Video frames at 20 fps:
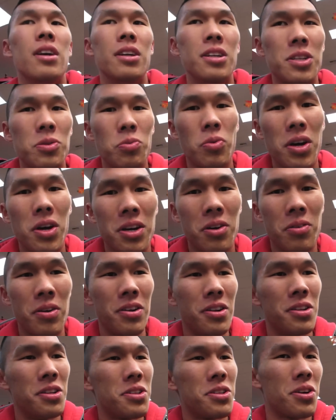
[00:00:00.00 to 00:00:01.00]
You just walk
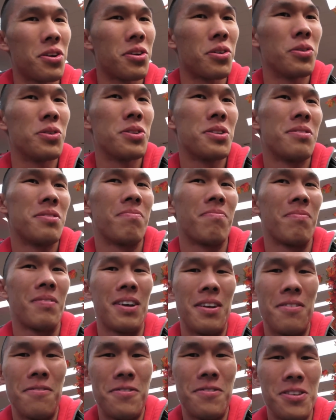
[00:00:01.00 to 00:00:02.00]
around in circles,
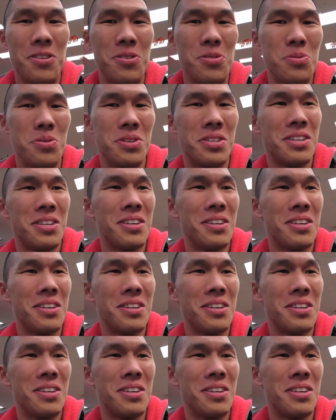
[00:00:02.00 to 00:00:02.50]
confused.